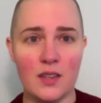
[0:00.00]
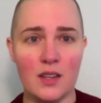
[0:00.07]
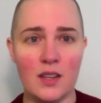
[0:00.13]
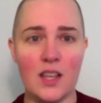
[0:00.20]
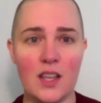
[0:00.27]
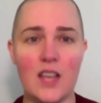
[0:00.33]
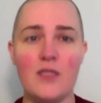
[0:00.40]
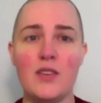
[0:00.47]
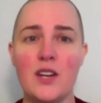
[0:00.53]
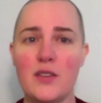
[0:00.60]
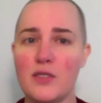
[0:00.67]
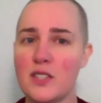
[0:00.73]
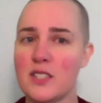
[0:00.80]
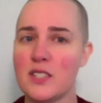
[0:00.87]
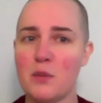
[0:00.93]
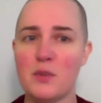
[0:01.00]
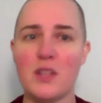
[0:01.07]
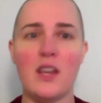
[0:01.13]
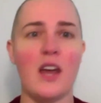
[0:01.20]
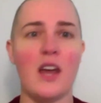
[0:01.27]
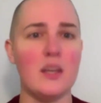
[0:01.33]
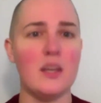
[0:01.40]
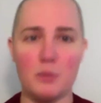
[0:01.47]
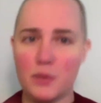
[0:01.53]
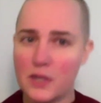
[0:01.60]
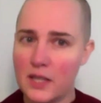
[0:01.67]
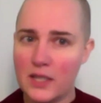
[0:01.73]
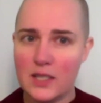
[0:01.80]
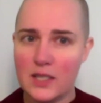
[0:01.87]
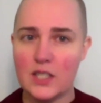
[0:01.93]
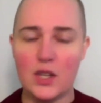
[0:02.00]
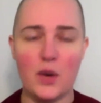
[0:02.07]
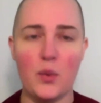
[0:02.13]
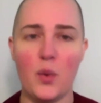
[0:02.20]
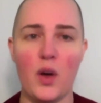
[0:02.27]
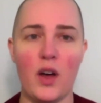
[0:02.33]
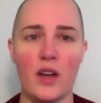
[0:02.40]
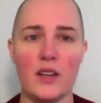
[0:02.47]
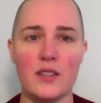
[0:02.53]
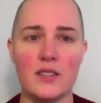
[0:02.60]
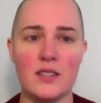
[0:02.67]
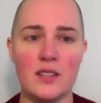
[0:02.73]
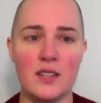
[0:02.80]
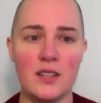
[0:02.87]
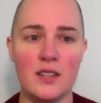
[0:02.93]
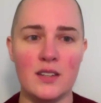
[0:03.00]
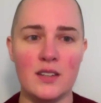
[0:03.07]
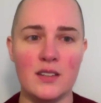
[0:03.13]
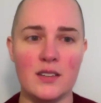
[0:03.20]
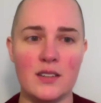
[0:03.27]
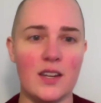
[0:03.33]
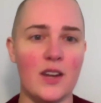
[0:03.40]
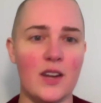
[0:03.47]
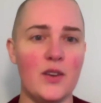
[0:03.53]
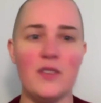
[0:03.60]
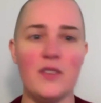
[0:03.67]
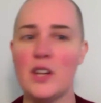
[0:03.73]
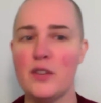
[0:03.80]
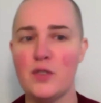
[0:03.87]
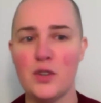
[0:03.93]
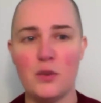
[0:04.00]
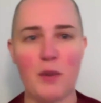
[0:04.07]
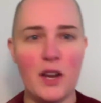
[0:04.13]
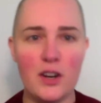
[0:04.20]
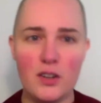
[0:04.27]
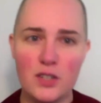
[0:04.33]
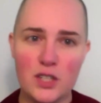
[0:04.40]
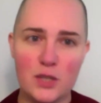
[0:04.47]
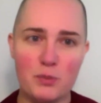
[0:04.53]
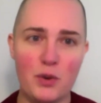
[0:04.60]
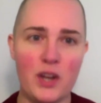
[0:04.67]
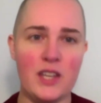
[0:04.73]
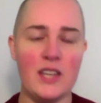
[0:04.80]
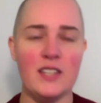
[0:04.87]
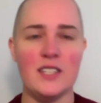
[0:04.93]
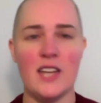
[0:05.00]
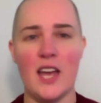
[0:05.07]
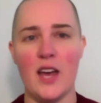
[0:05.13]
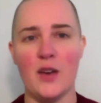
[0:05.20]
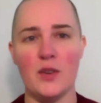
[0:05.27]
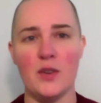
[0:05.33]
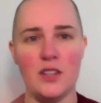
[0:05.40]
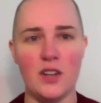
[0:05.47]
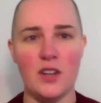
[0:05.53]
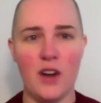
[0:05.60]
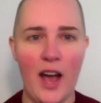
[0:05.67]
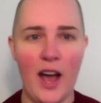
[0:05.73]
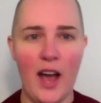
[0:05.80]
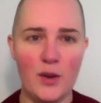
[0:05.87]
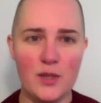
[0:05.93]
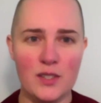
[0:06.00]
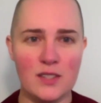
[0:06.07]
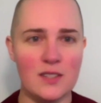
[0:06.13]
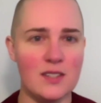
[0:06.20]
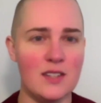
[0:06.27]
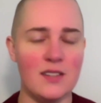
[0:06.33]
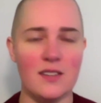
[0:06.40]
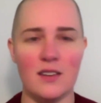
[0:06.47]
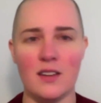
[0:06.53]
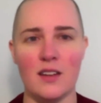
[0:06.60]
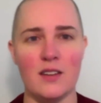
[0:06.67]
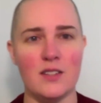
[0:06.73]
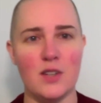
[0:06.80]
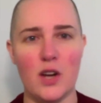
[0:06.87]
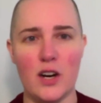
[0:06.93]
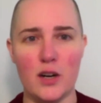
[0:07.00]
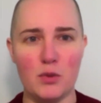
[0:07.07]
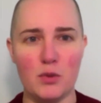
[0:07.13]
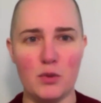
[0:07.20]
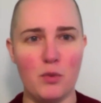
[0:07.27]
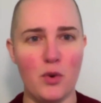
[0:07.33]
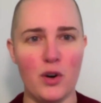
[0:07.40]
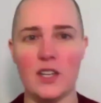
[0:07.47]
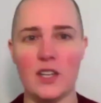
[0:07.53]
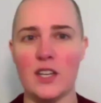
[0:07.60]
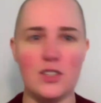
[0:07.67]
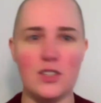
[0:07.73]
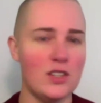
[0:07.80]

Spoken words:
Even if it's something I completely don't want. Even if your marriage is breaking down and your house is in a terrible mortgage and